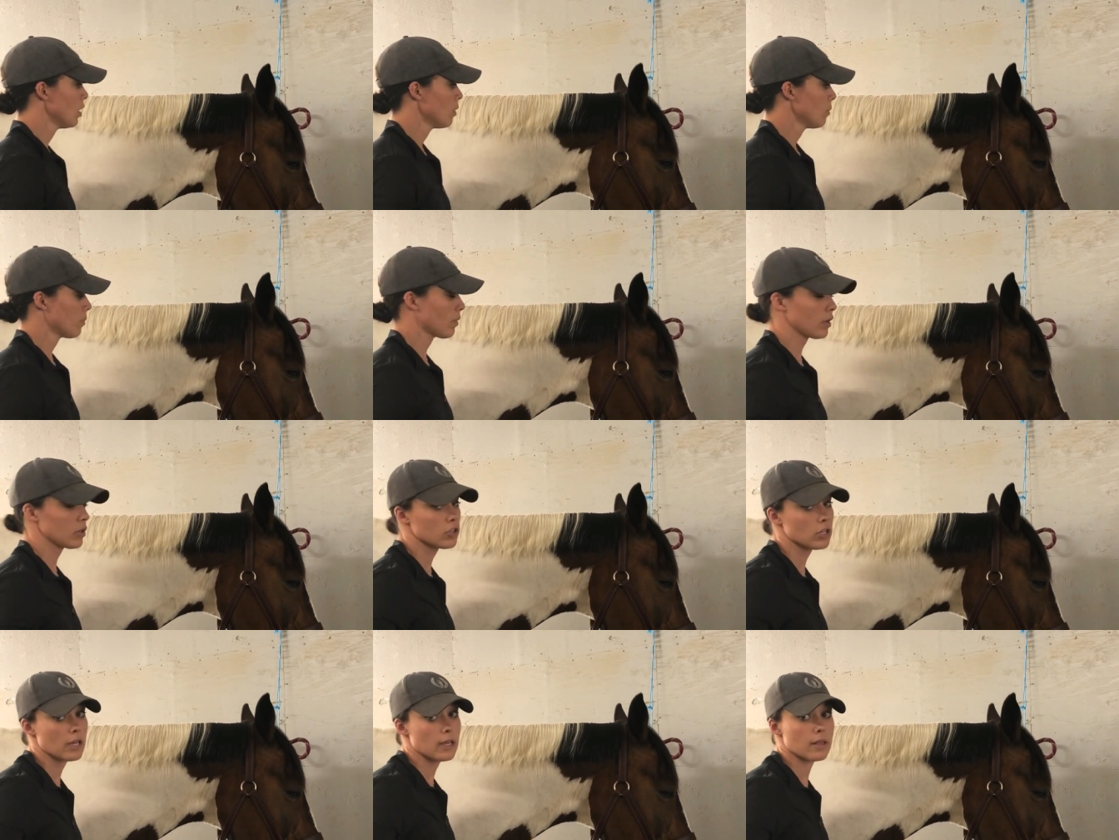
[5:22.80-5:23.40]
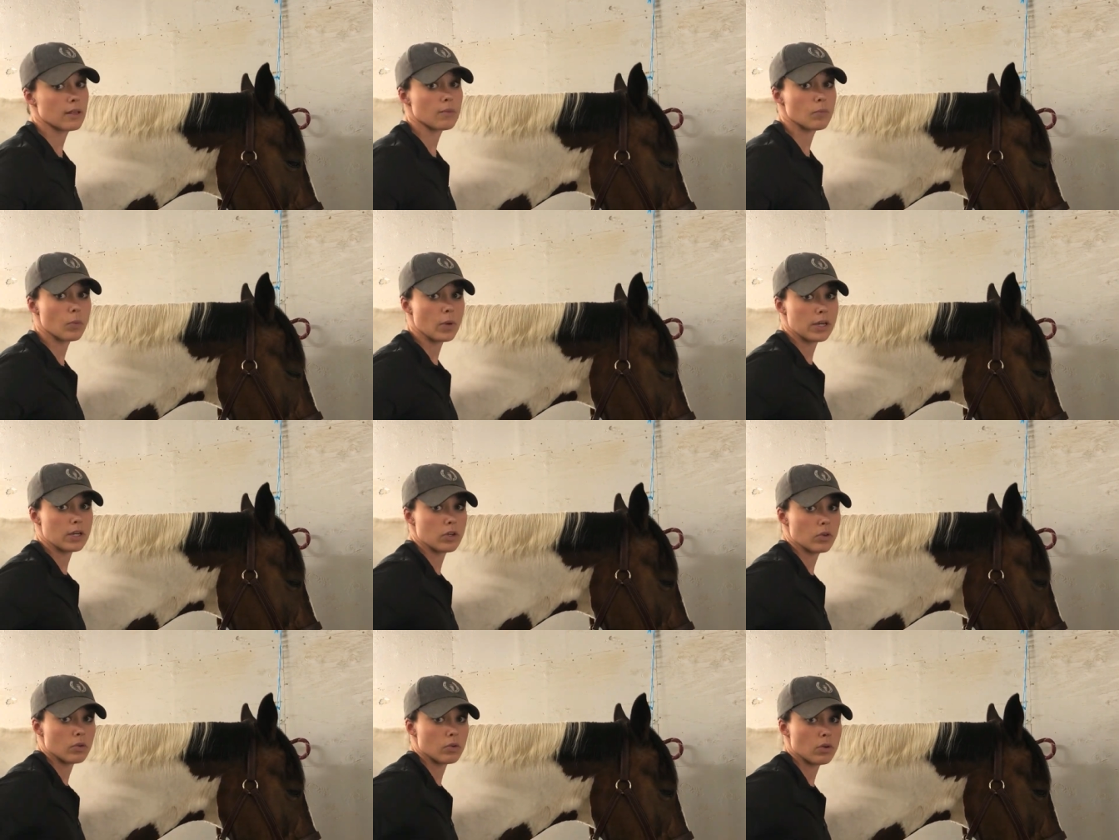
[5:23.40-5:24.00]
brush it,
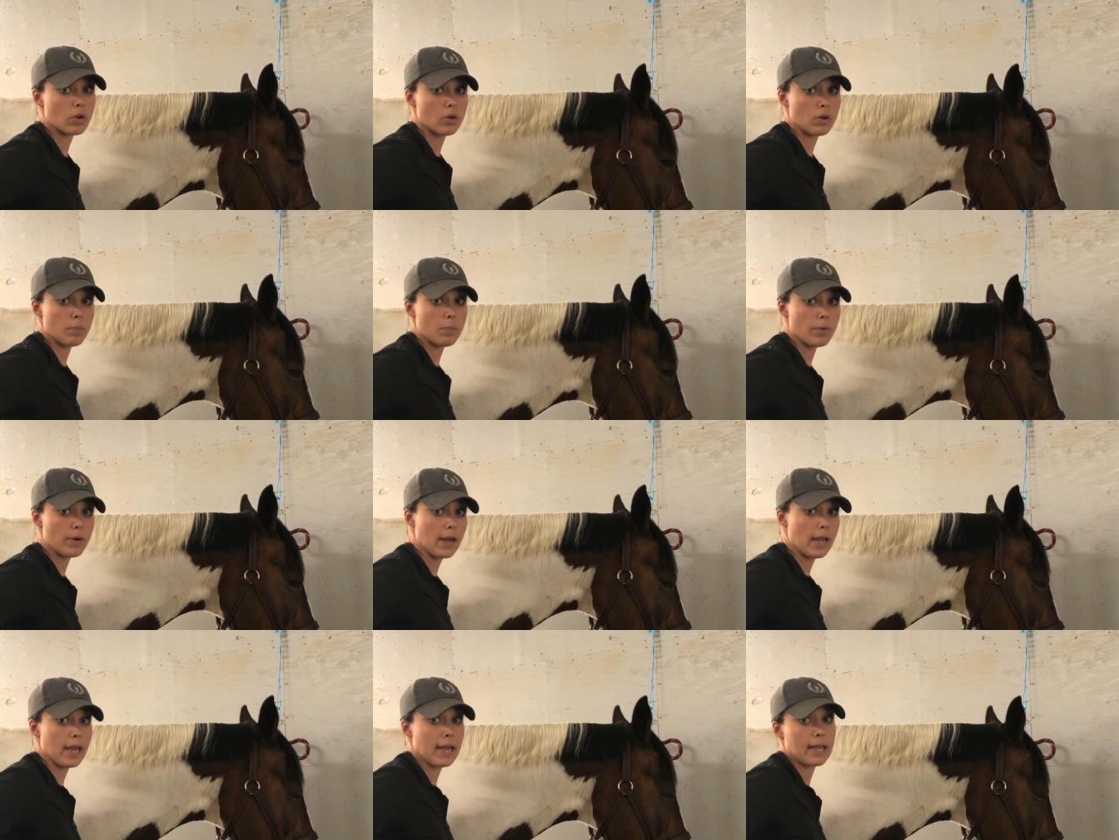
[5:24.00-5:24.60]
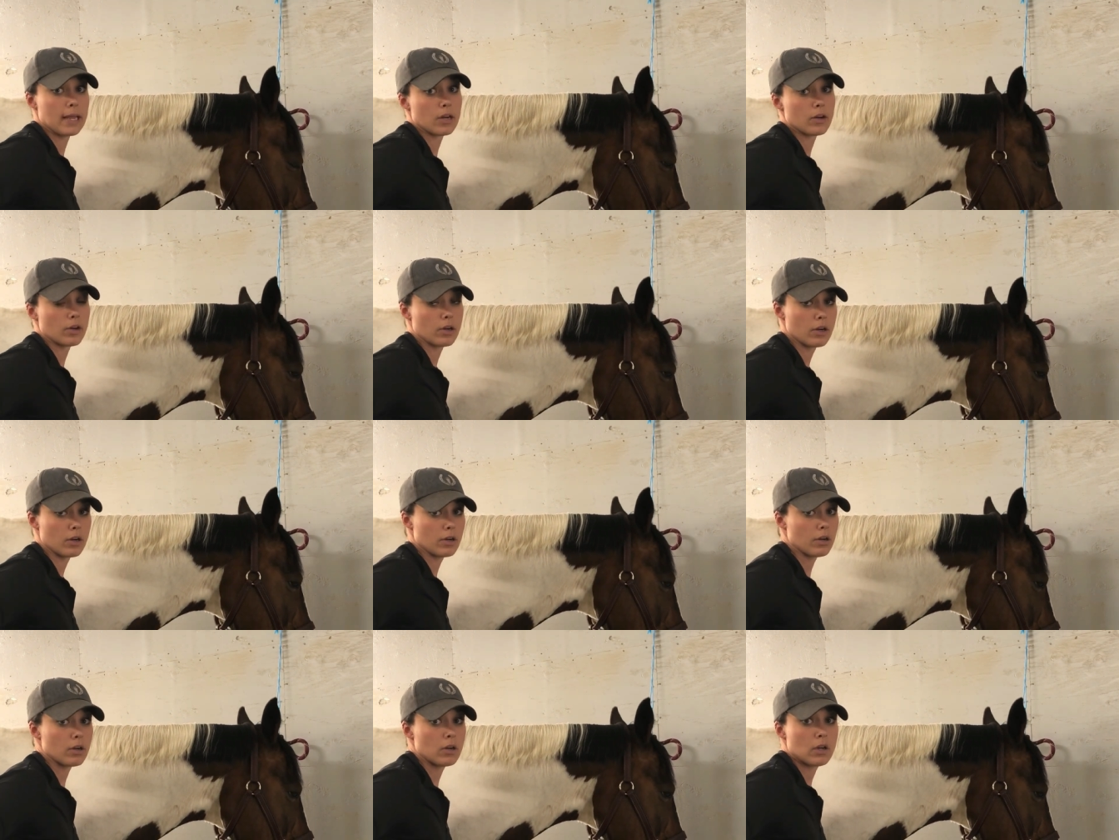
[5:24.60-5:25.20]
when you go to braid
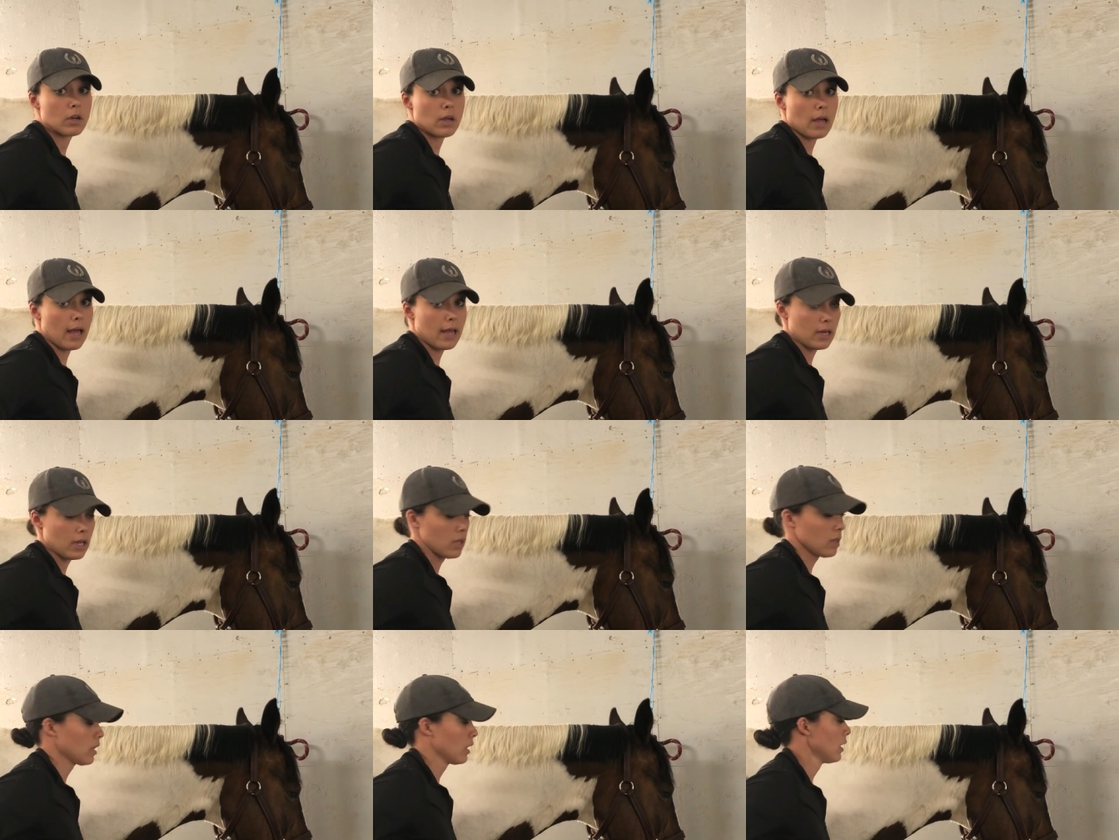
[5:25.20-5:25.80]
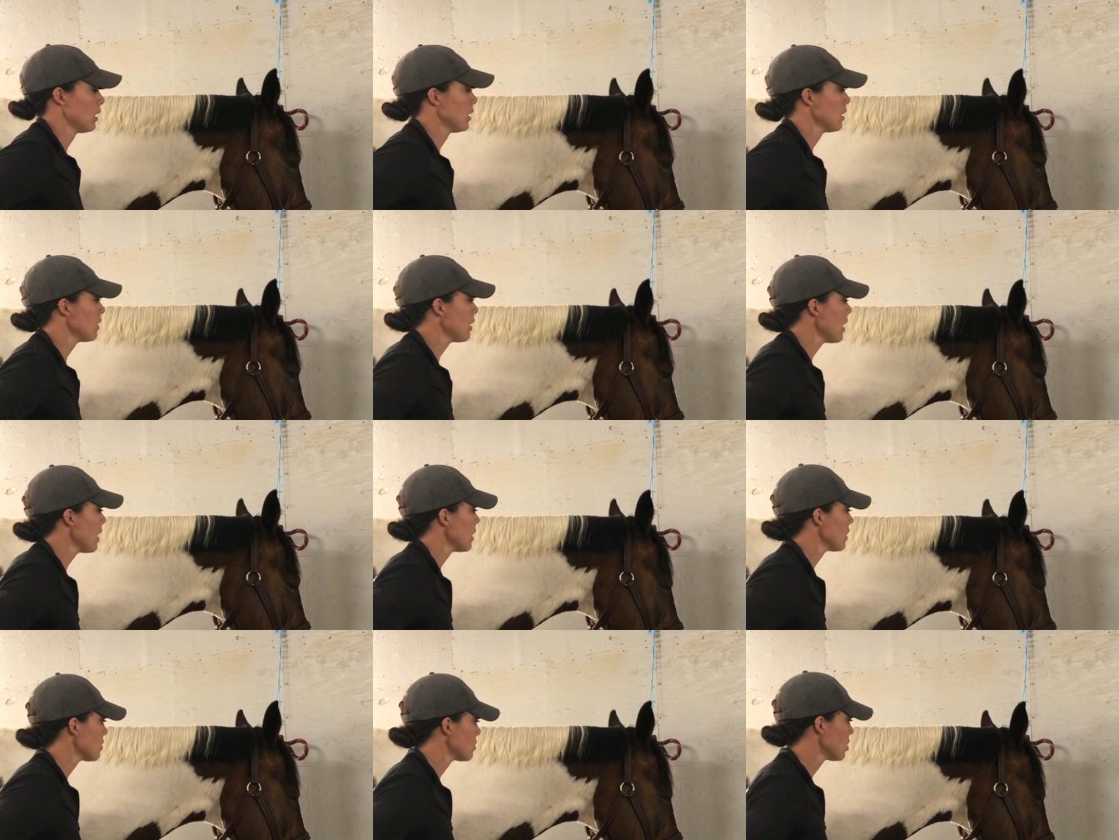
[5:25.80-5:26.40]
or anything like
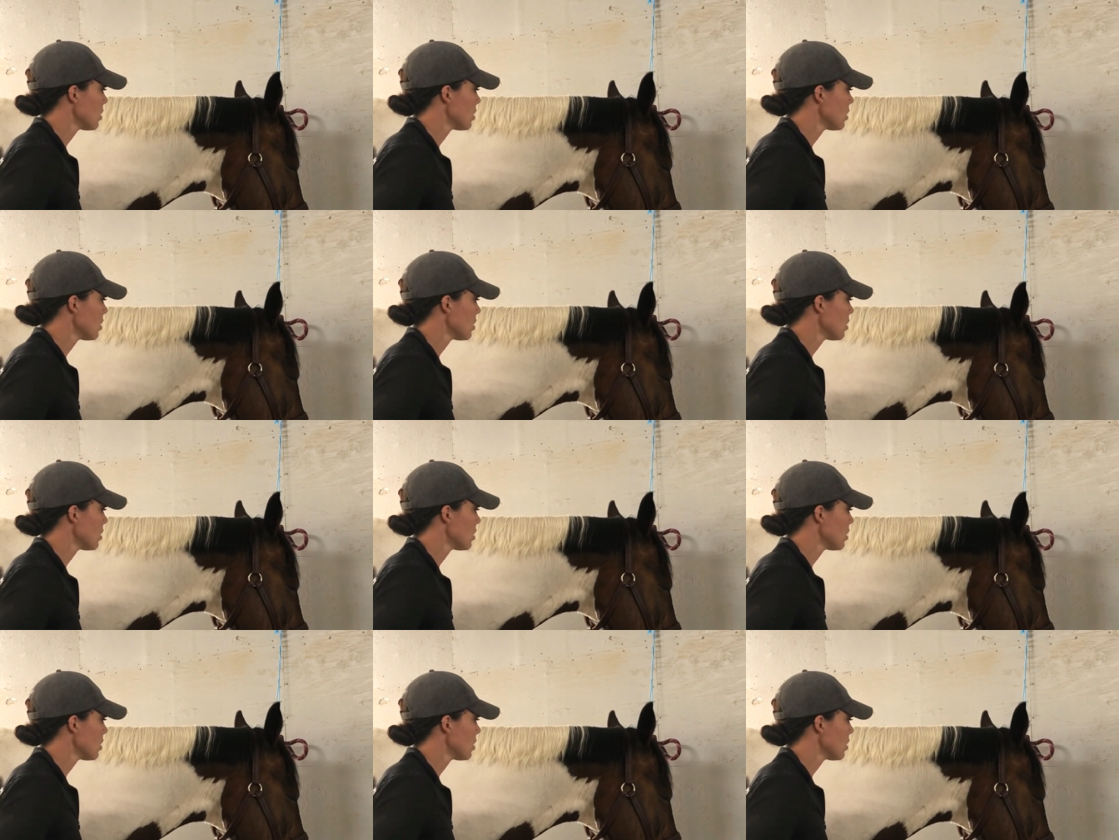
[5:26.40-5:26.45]
that.